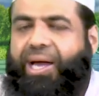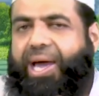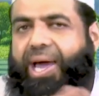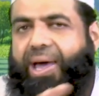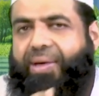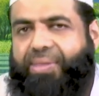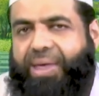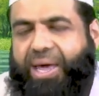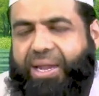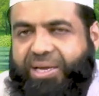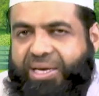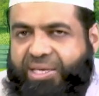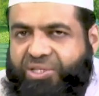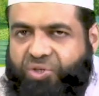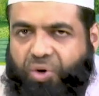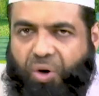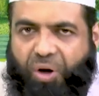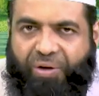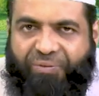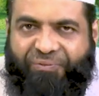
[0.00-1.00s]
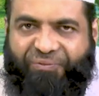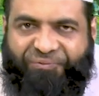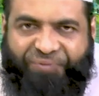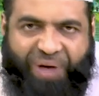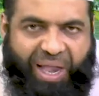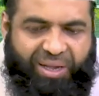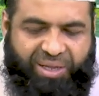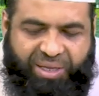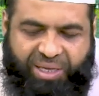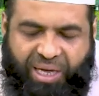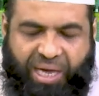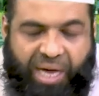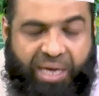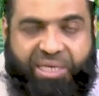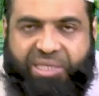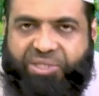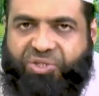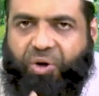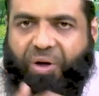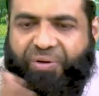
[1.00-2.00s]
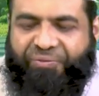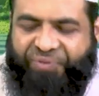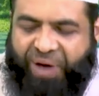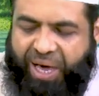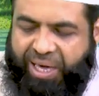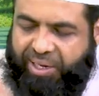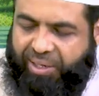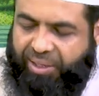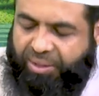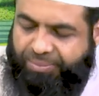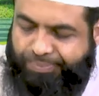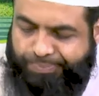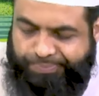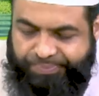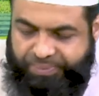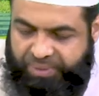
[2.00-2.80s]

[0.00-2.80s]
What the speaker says: And then it's gone viral.